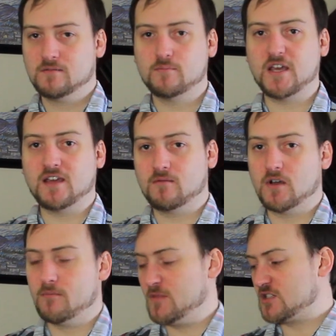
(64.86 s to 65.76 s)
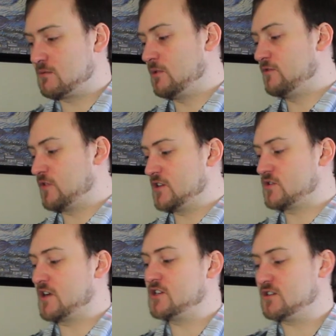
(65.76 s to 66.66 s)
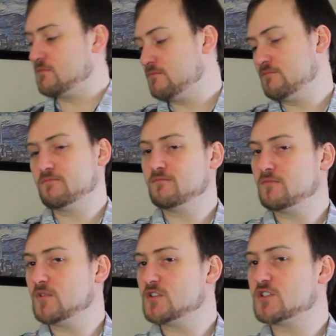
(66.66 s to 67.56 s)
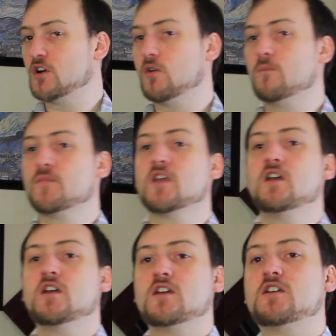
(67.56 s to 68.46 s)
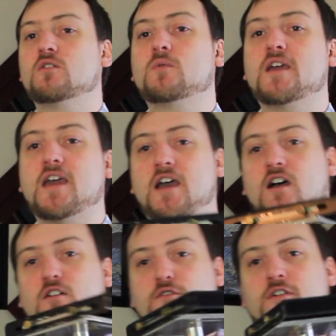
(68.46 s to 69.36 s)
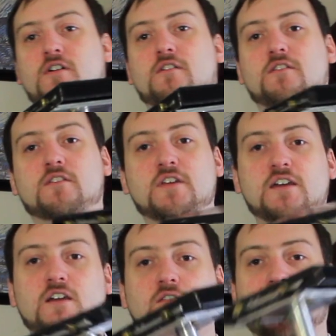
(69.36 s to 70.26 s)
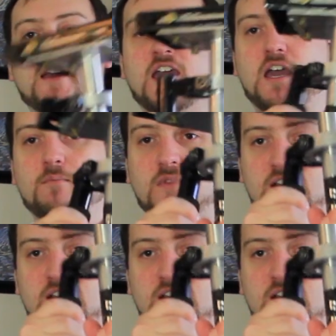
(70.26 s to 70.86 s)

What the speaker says: being a miserable frustration. So here we have the Glidecam